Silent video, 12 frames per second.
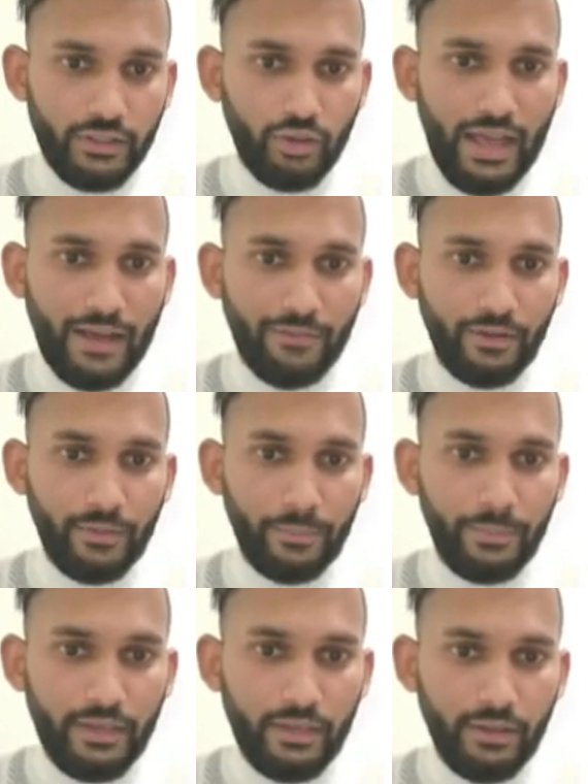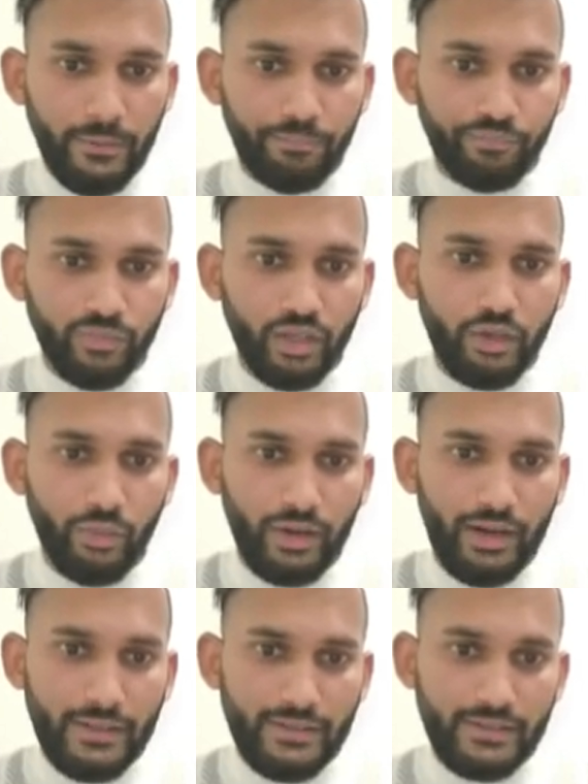You have P,
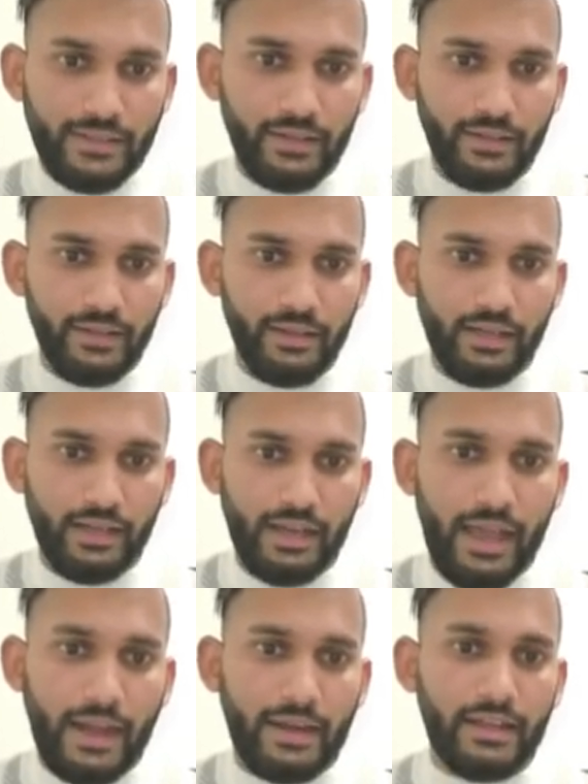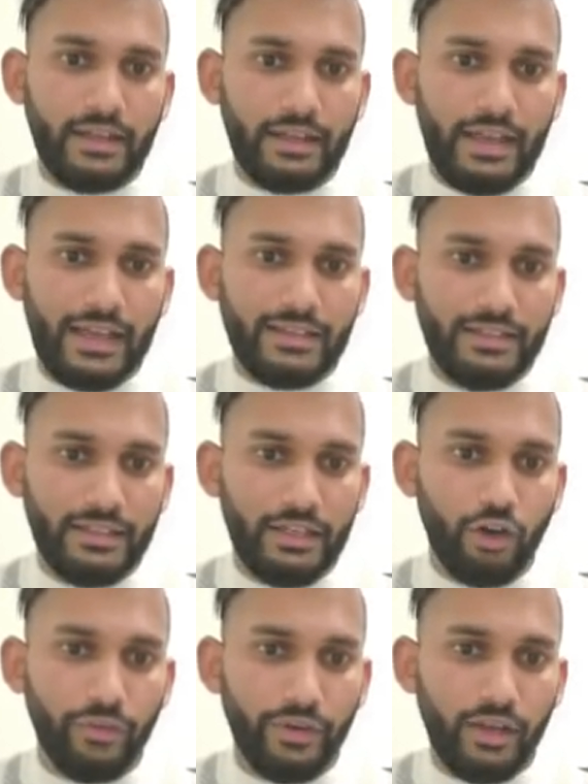QRS, and ST
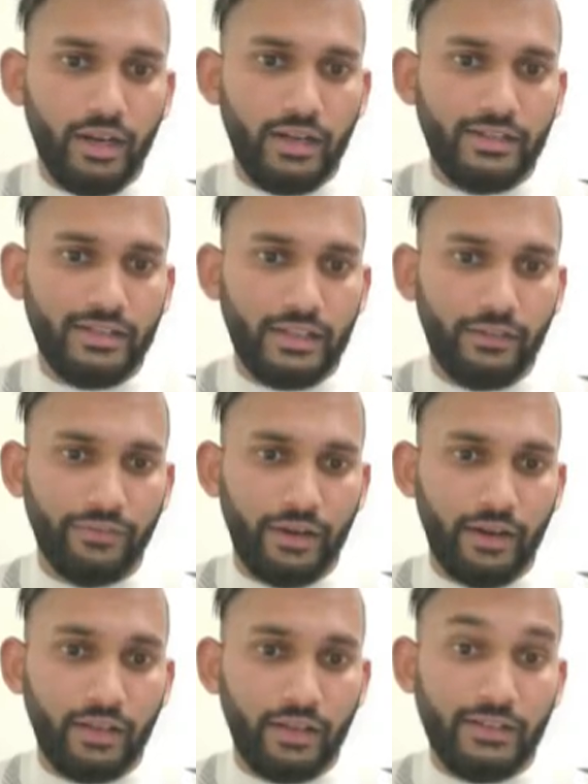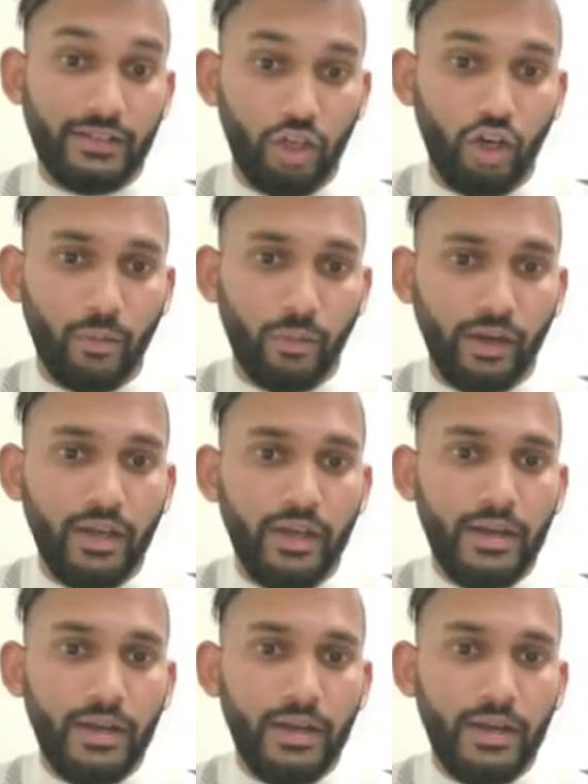over here is elevate. This is the normal one.